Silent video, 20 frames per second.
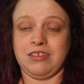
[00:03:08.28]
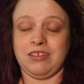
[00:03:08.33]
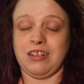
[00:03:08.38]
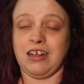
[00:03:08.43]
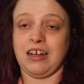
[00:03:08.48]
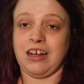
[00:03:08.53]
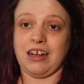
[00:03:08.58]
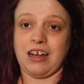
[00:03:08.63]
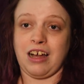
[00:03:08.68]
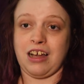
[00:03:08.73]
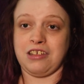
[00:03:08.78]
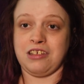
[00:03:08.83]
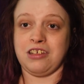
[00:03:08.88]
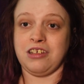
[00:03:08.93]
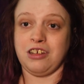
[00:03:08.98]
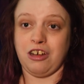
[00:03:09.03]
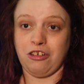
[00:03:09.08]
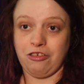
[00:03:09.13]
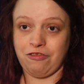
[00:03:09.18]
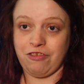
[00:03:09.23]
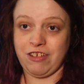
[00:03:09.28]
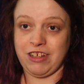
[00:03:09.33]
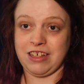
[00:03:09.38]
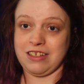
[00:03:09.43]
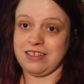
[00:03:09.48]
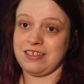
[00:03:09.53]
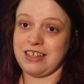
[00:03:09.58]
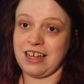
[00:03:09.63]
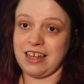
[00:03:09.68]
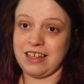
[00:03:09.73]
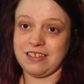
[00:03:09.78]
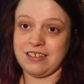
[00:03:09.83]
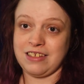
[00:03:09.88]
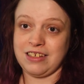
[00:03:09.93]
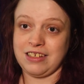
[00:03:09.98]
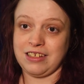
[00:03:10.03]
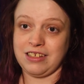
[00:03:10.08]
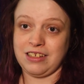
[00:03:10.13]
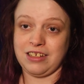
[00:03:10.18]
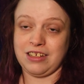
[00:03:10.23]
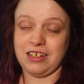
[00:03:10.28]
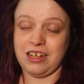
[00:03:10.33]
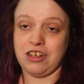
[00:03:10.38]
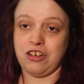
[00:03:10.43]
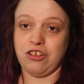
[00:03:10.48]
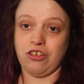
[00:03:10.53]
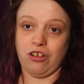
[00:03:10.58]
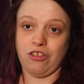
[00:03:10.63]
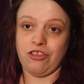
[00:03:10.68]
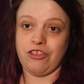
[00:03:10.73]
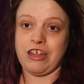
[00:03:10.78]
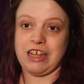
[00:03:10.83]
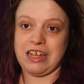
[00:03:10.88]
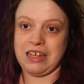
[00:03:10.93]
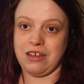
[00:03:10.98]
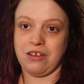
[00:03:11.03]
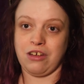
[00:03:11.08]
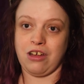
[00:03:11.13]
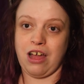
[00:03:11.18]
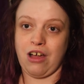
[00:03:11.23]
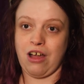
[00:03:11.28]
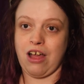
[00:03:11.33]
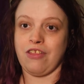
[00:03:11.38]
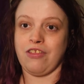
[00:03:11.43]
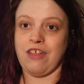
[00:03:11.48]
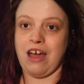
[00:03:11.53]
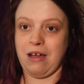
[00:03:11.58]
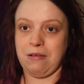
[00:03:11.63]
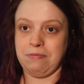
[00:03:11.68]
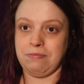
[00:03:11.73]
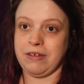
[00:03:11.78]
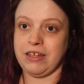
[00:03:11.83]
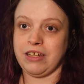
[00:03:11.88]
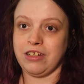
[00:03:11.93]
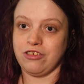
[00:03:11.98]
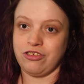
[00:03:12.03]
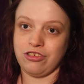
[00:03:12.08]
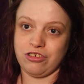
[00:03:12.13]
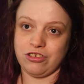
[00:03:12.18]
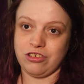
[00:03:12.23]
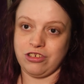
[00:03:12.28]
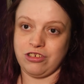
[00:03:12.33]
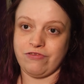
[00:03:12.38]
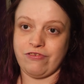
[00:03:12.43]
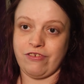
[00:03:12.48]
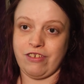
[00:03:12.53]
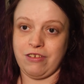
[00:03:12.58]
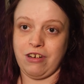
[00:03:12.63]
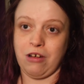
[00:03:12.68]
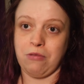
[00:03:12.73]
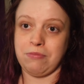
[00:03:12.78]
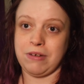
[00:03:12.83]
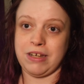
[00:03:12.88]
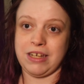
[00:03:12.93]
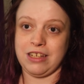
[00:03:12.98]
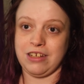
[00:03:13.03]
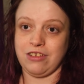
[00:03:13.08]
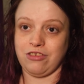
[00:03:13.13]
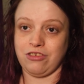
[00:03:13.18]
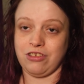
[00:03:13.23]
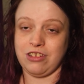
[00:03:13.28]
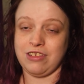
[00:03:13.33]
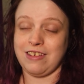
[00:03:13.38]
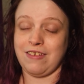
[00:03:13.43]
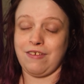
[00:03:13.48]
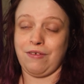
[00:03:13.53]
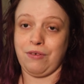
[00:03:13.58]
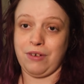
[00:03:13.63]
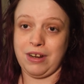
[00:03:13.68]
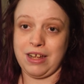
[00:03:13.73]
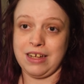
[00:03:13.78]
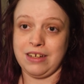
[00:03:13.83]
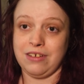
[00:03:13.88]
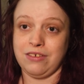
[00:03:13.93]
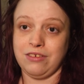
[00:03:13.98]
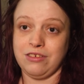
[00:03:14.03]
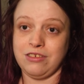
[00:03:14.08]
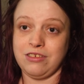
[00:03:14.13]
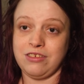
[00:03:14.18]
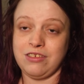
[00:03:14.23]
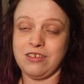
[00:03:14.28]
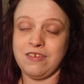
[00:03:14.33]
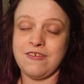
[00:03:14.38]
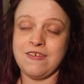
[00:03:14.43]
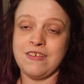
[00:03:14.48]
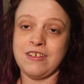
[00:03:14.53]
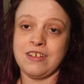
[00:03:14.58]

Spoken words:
Like, I can go figure skating and not think I'm being judged for not being as good as everyone else.